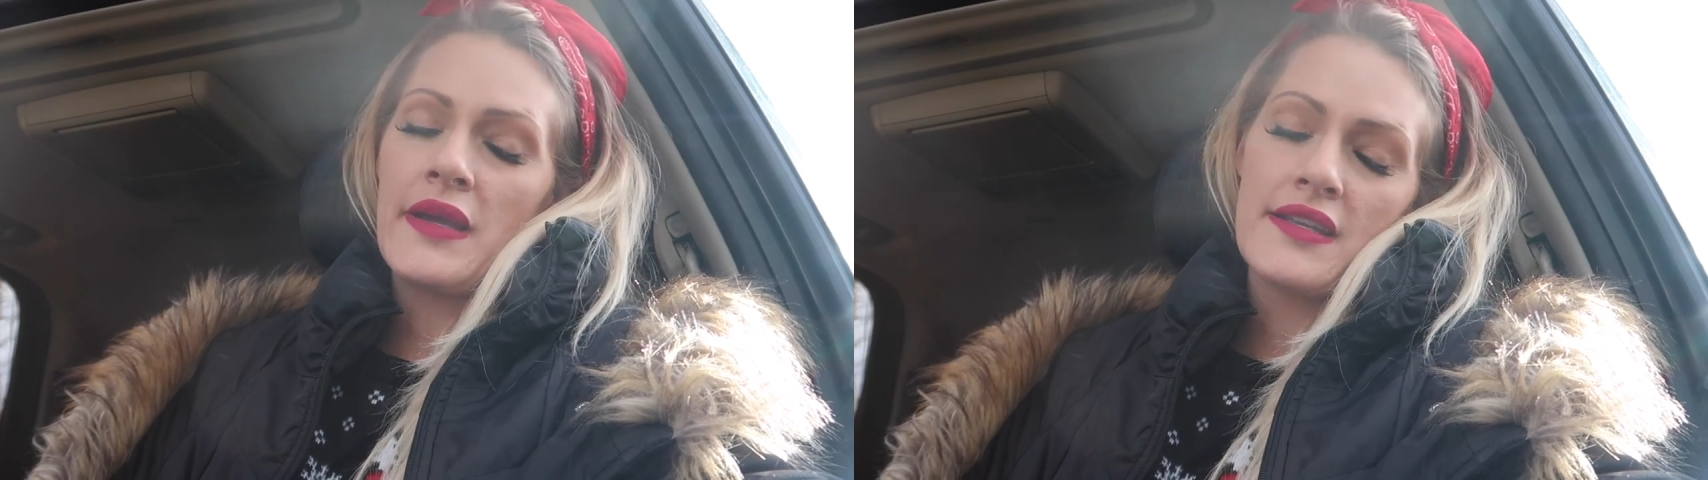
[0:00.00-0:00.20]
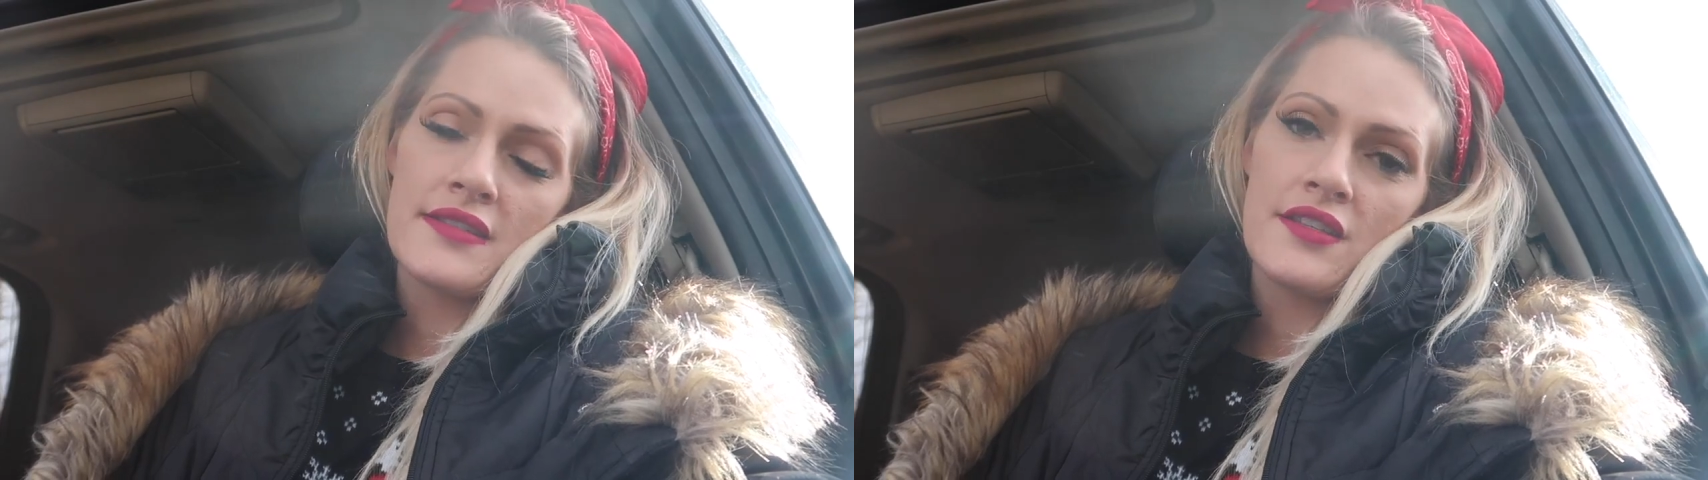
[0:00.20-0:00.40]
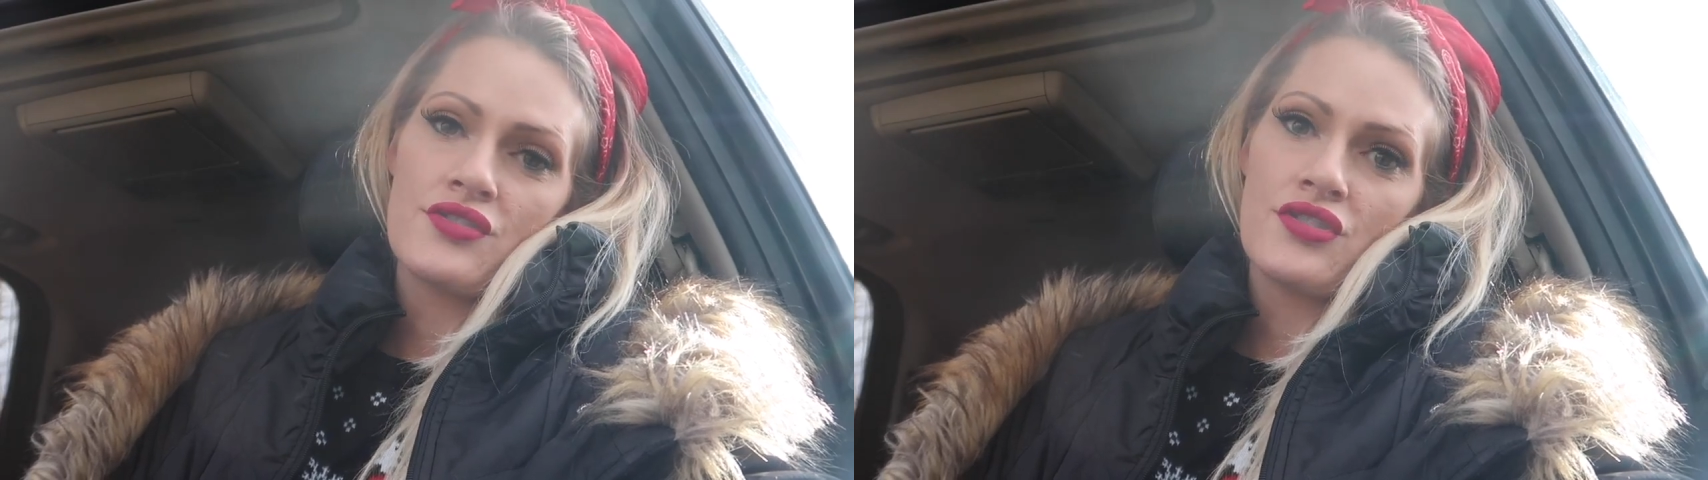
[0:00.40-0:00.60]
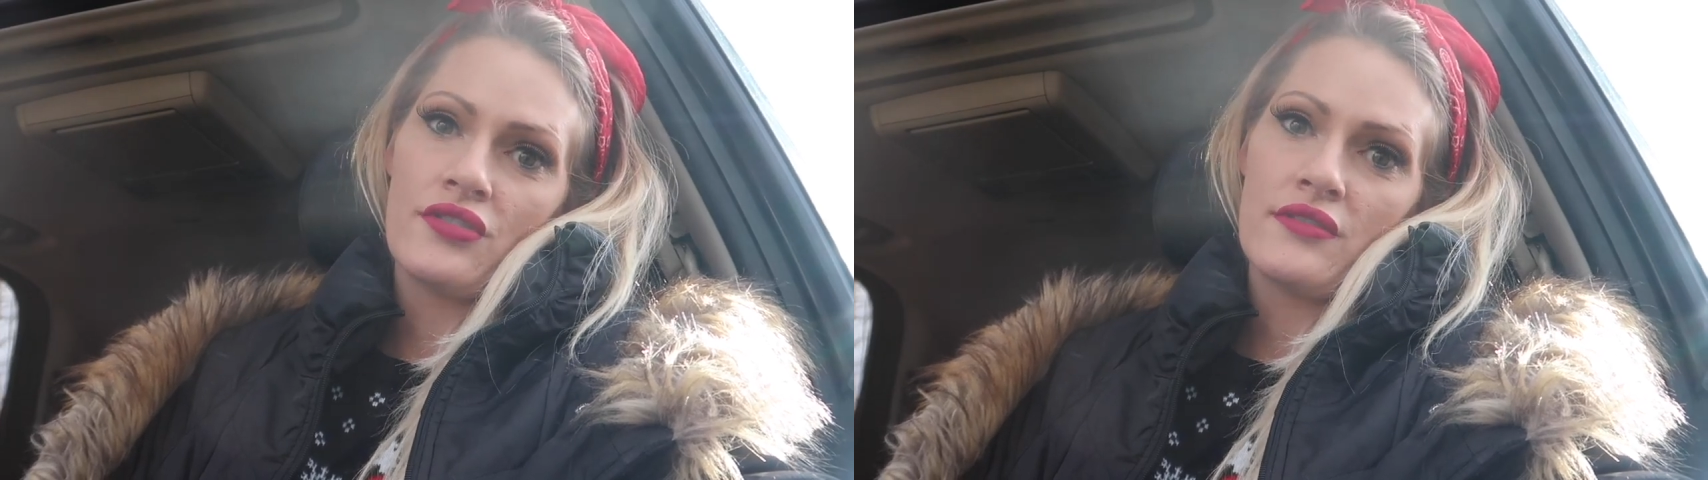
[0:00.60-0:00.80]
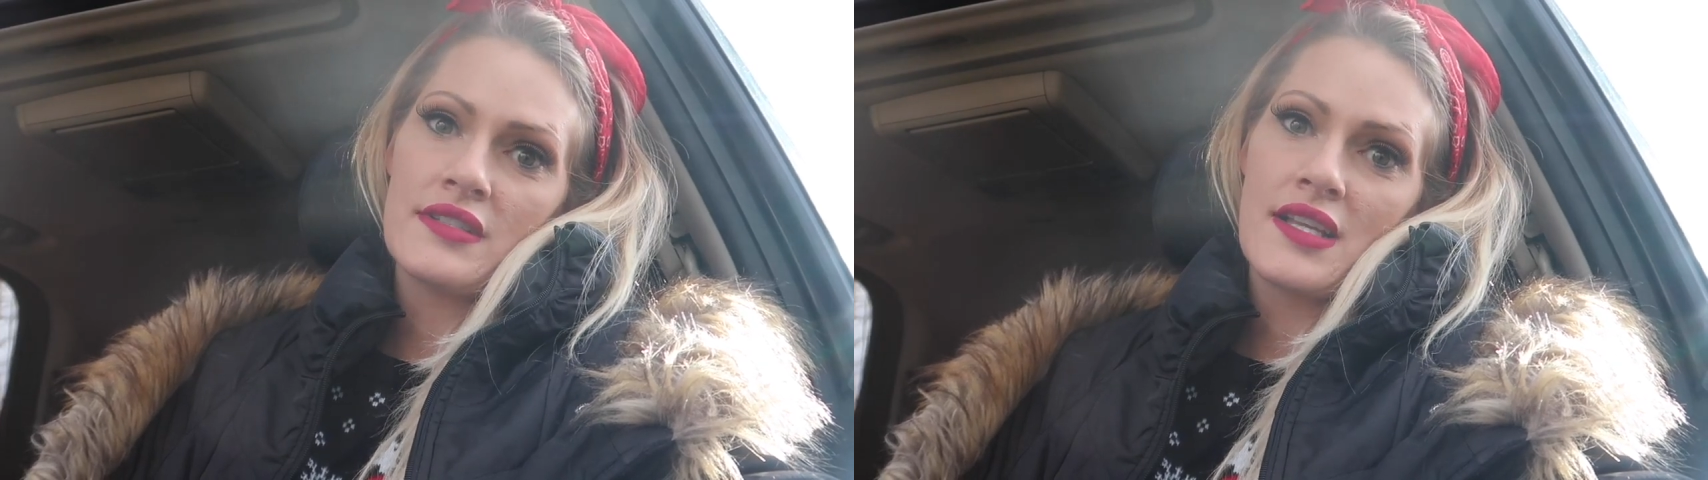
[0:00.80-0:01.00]
Pest
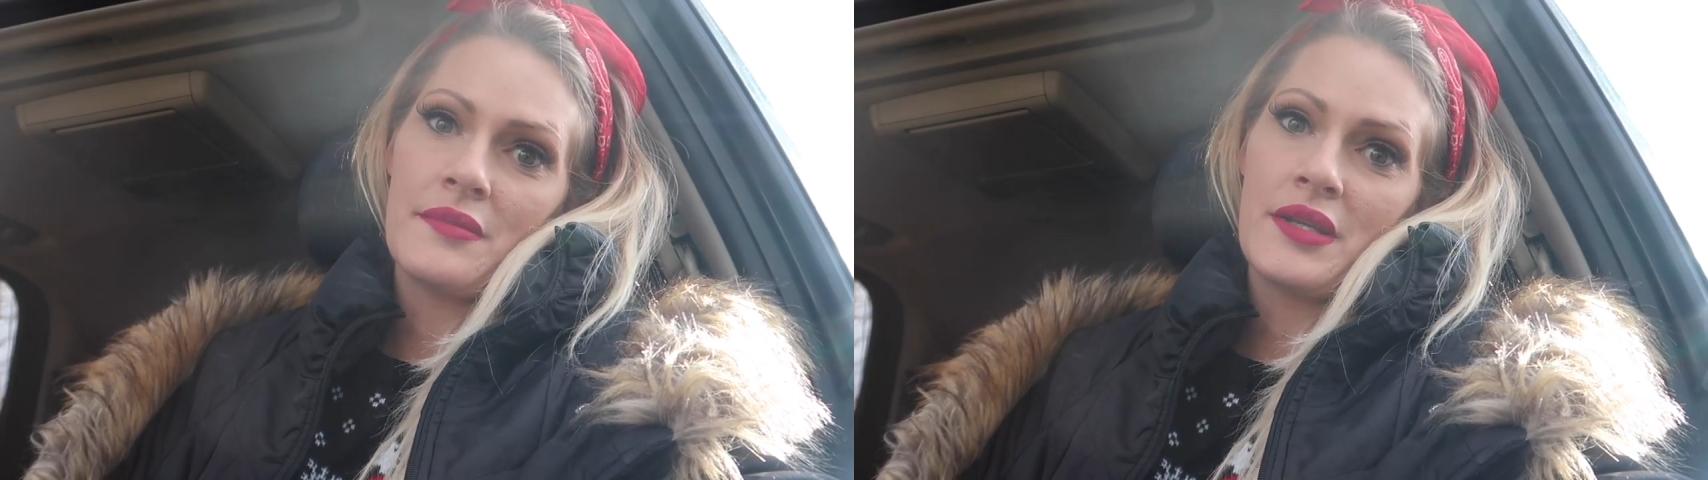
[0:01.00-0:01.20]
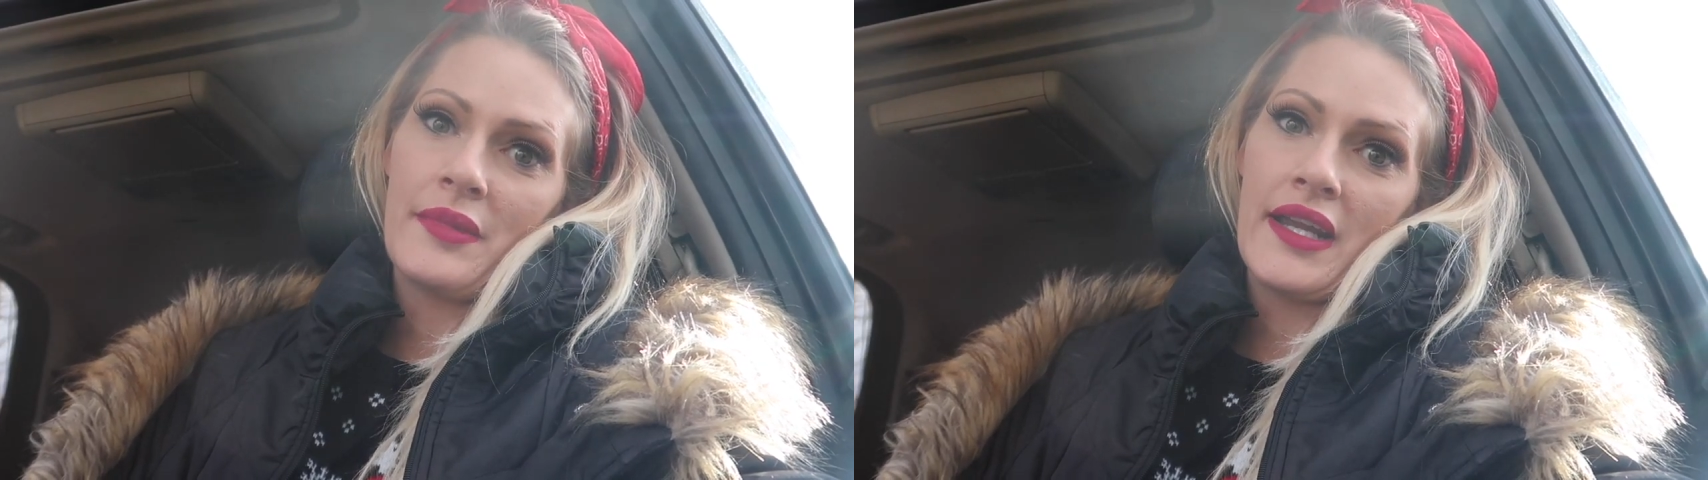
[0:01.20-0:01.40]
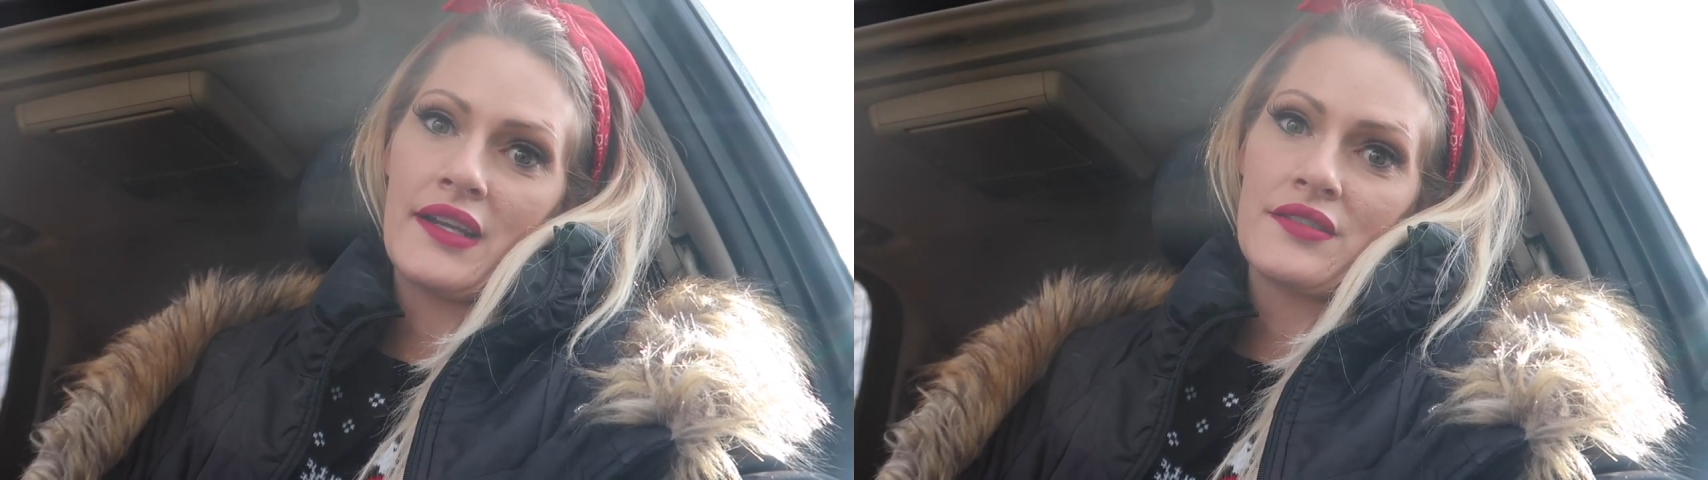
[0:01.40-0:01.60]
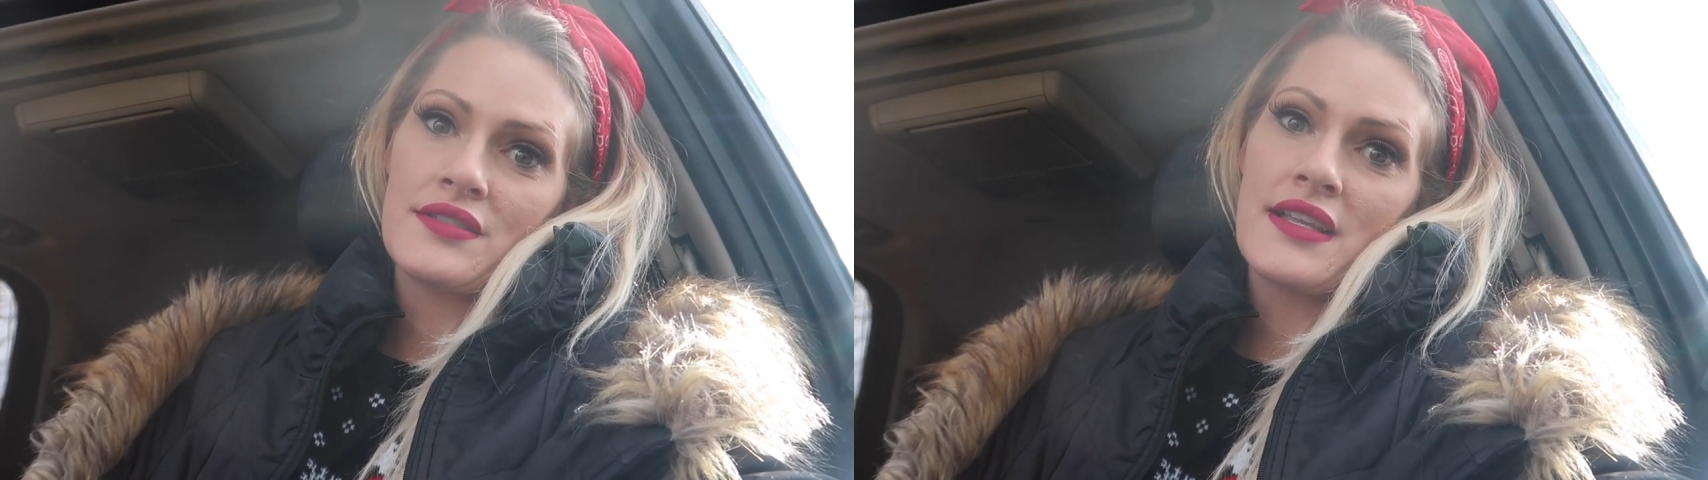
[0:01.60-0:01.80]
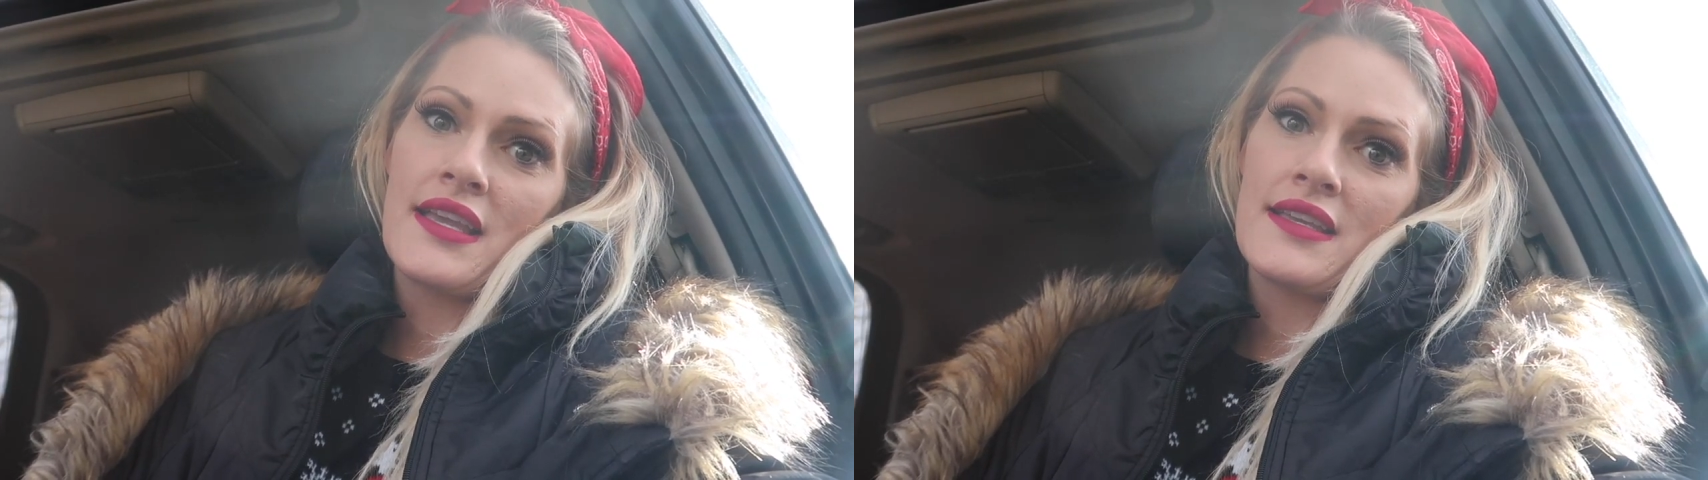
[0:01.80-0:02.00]
Control is coming to my house